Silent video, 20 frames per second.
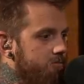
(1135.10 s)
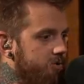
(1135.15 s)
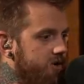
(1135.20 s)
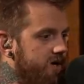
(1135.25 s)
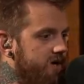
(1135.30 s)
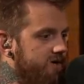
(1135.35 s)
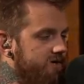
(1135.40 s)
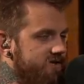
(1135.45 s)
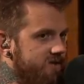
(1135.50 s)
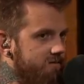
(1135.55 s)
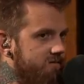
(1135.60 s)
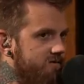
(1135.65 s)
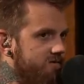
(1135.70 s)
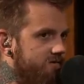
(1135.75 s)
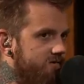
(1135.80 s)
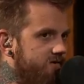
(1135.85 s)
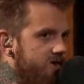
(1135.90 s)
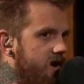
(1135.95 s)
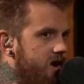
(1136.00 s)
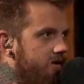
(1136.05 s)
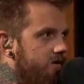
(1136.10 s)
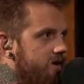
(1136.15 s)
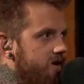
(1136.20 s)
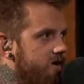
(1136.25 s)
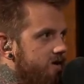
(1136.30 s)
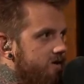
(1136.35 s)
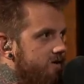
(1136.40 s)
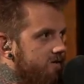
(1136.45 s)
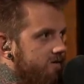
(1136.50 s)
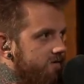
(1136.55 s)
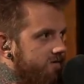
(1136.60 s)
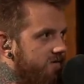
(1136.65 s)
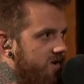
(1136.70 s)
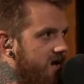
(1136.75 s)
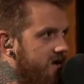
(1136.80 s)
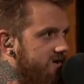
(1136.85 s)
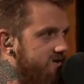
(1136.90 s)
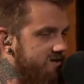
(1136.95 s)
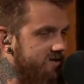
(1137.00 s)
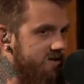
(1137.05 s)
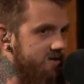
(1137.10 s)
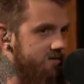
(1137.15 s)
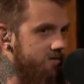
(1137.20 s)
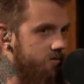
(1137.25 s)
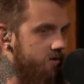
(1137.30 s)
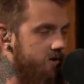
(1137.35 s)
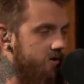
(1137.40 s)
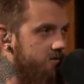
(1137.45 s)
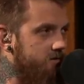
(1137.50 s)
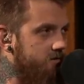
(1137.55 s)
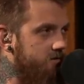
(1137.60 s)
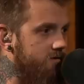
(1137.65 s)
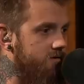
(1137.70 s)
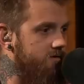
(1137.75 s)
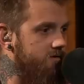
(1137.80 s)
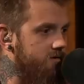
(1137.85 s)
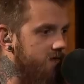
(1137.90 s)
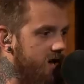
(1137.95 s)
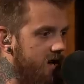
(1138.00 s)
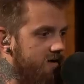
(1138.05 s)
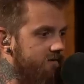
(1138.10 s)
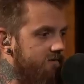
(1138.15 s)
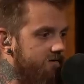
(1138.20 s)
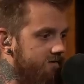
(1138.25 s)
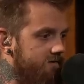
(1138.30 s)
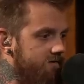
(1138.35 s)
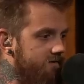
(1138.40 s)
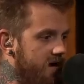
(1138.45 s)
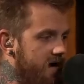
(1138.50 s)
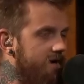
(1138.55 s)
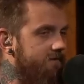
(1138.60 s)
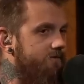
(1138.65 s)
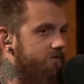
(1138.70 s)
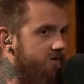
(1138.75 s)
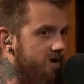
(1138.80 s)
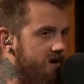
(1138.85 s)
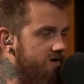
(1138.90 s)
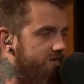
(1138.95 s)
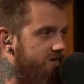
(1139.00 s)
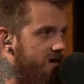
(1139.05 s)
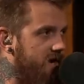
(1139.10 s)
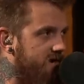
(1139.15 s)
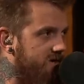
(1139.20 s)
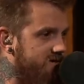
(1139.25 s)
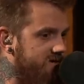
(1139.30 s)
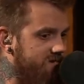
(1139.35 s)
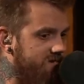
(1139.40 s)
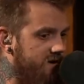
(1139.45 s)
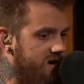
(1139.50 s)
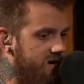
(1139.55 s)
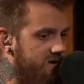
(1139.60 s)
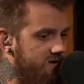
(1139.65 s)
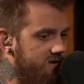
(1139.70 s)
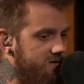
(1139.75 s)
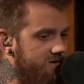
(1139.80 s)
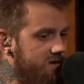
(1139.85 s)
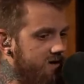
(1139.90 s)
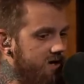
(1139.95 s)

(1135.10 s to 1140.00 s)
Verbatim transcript: players can be very fantasy, uh, have, have great fantasy value.